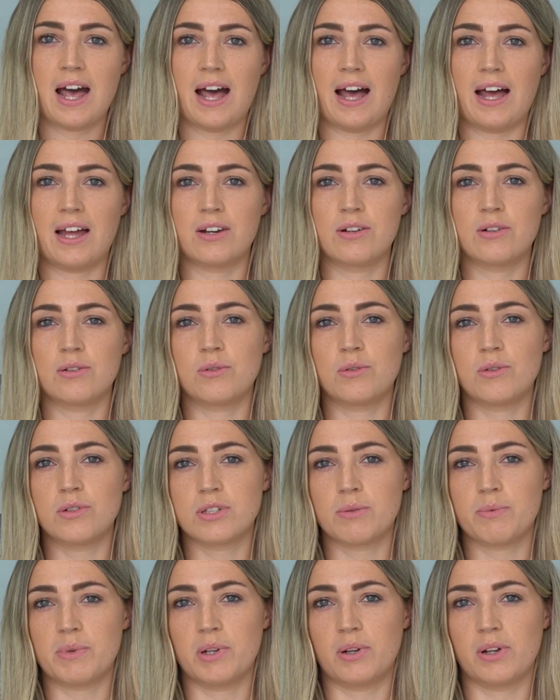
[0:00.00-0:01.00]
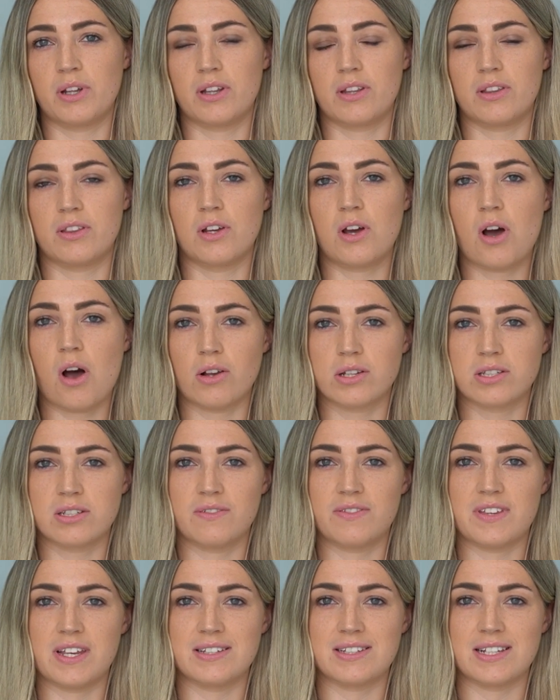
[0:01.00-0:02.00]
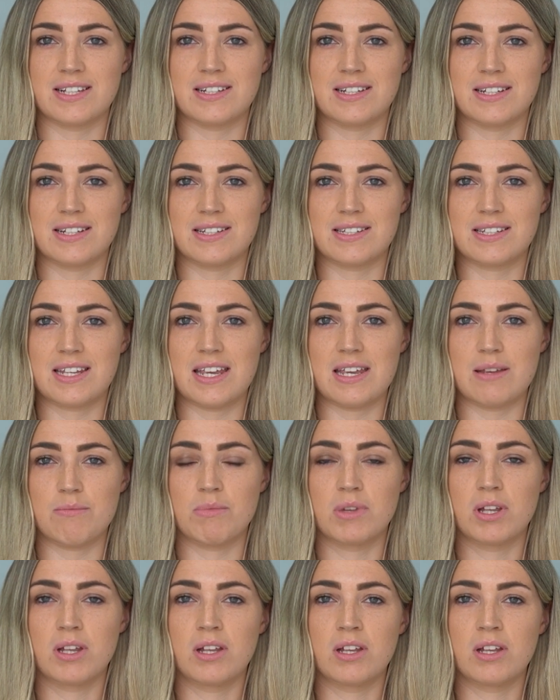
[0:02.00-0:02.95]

and also we look at the cost of the existing scheme.